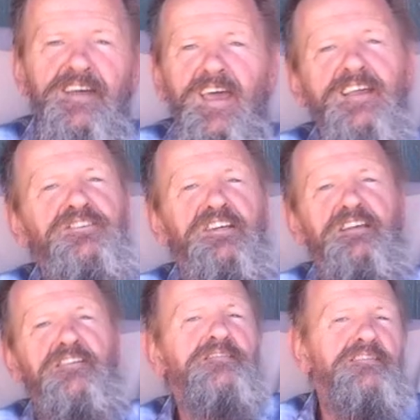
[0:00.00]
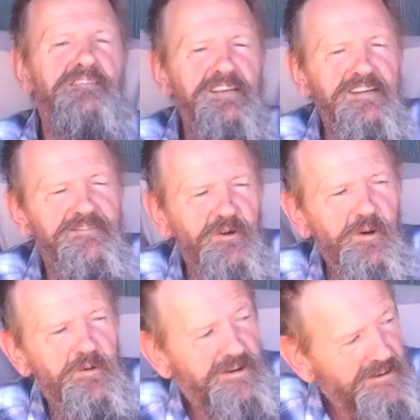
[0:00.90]
and she leaned
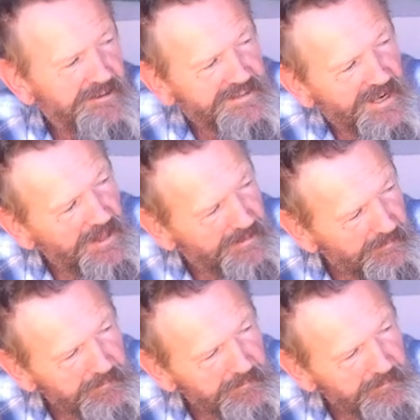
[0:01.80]
forward and looked out